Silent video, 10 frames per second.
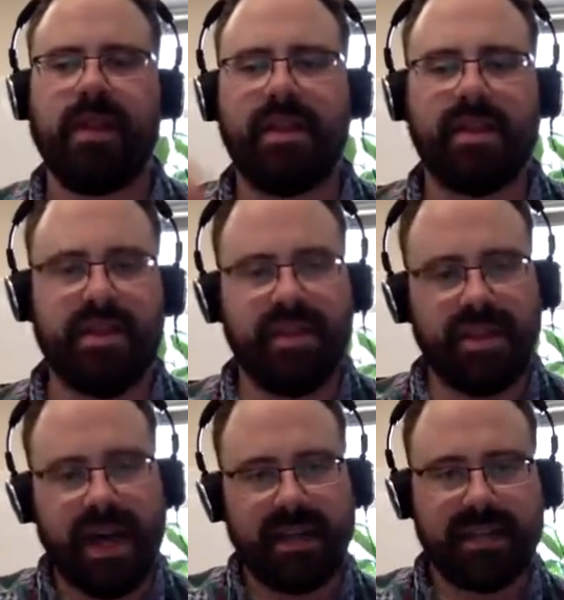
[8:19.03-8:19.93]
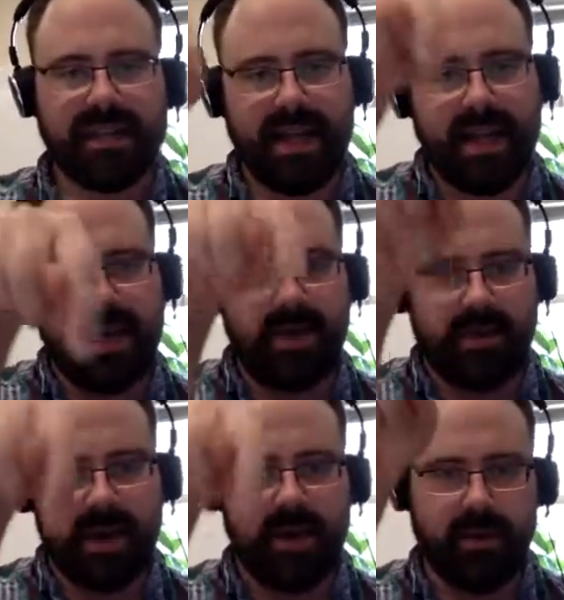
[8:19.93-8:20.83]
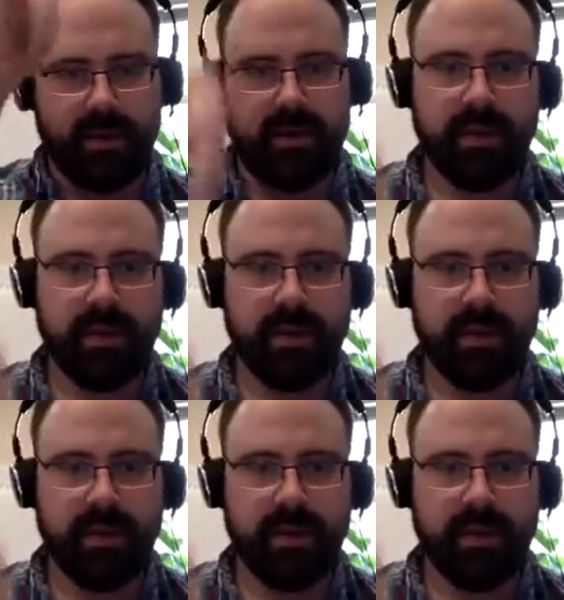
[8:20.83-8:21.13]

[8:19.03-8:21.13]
That's the email,